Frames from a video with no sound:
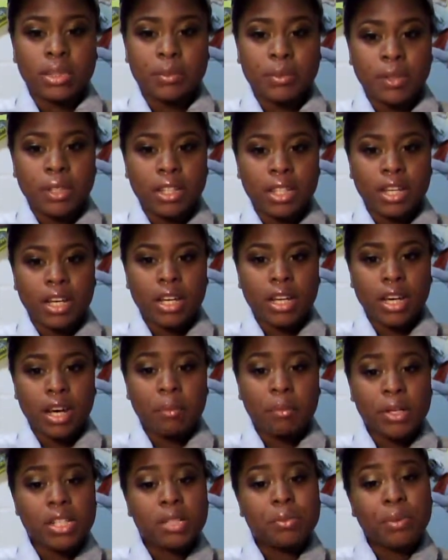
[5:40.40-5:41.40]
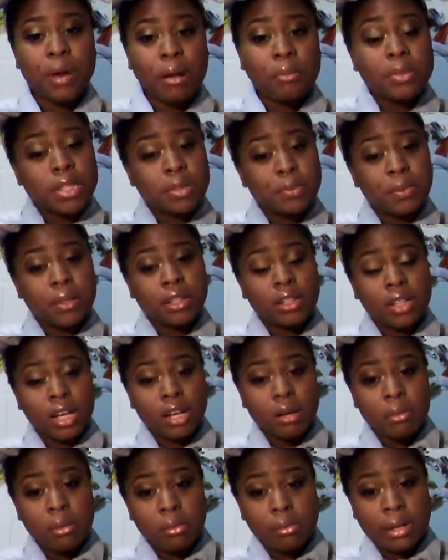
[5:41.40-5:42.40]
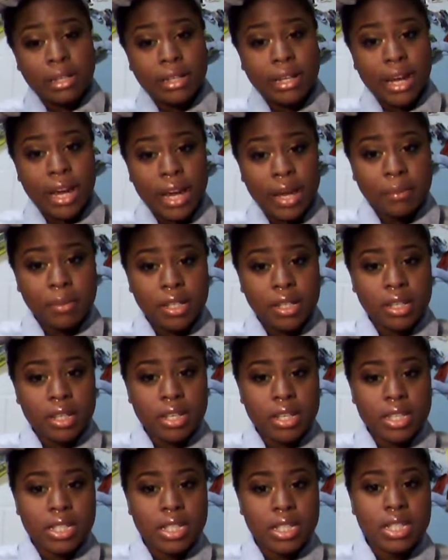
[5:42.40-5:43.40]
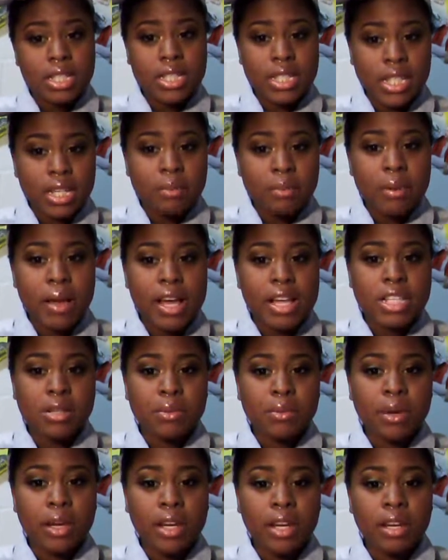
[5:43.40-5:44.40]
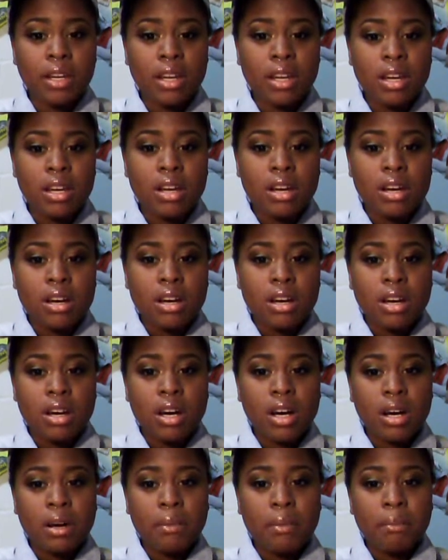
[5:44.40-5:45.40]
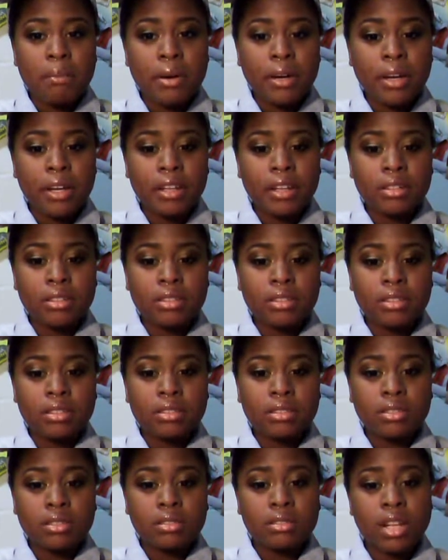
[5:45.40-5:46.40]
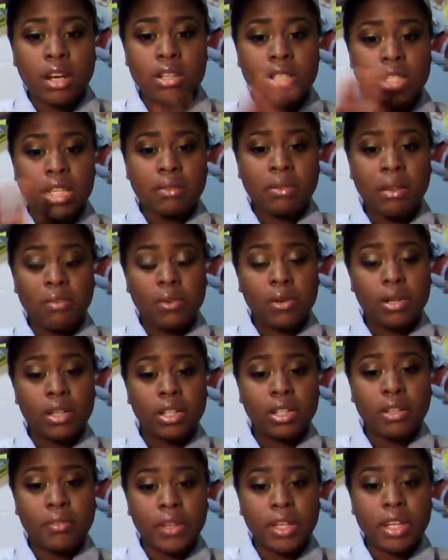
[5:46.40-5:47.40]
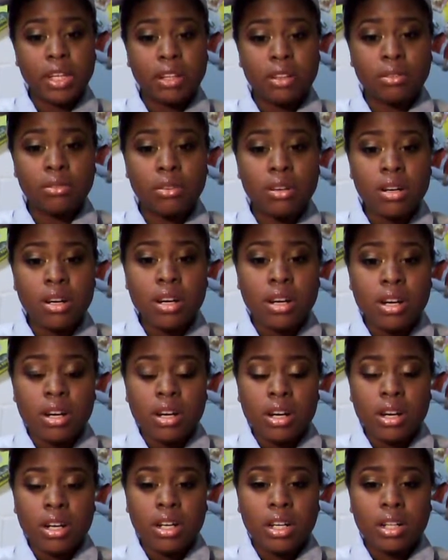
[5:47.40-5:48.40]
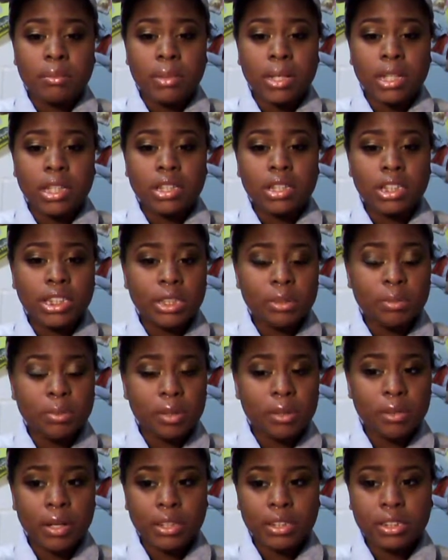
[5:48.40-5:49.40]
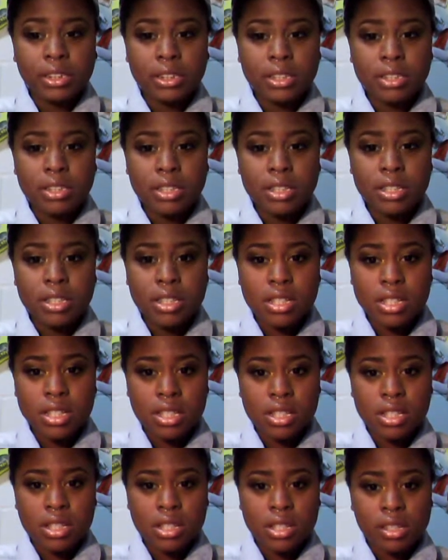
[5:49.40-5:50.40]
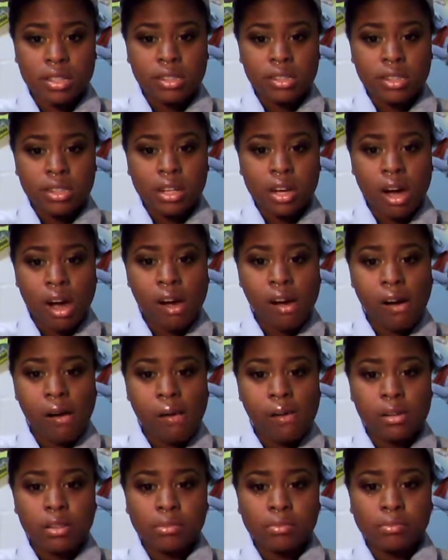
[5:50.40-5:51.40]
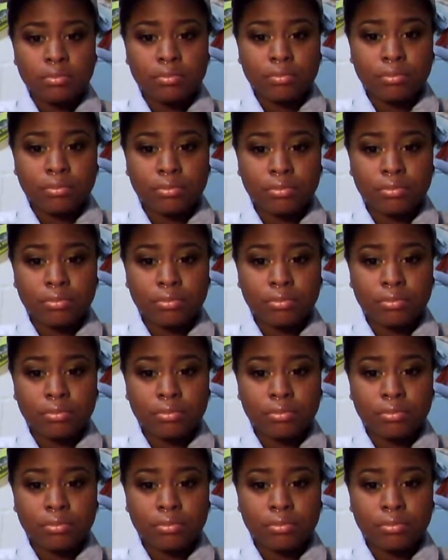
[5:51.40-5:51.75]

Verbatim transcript: speaking, I'm gonna probably speak a lot about my dad because he did pass away. Um, but I'll save that for another video. Um, other stupid questions. Um,